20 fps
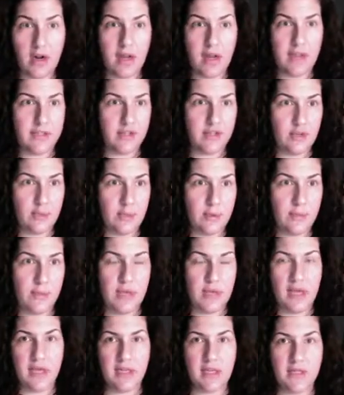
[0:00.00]
as human
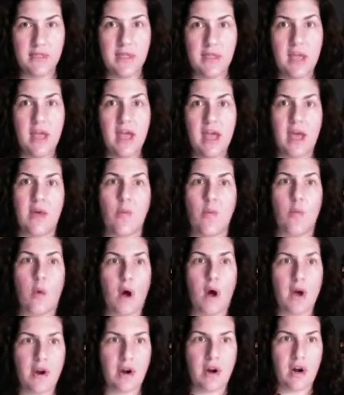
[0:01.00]
beings. And
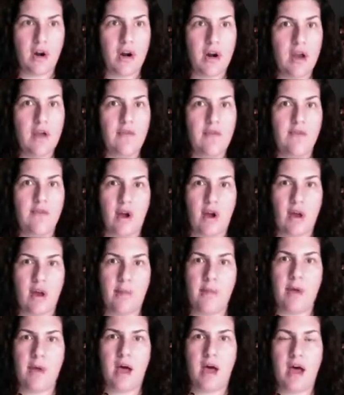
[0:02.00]
water,
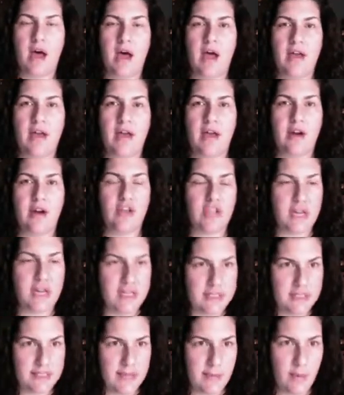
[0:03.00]
from an energetic
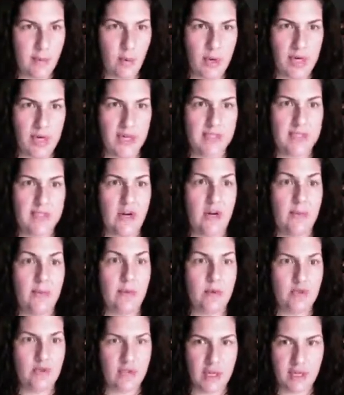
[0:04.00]
standpoint, is our
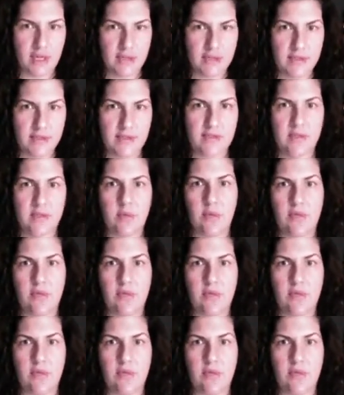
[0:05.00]
emotions. So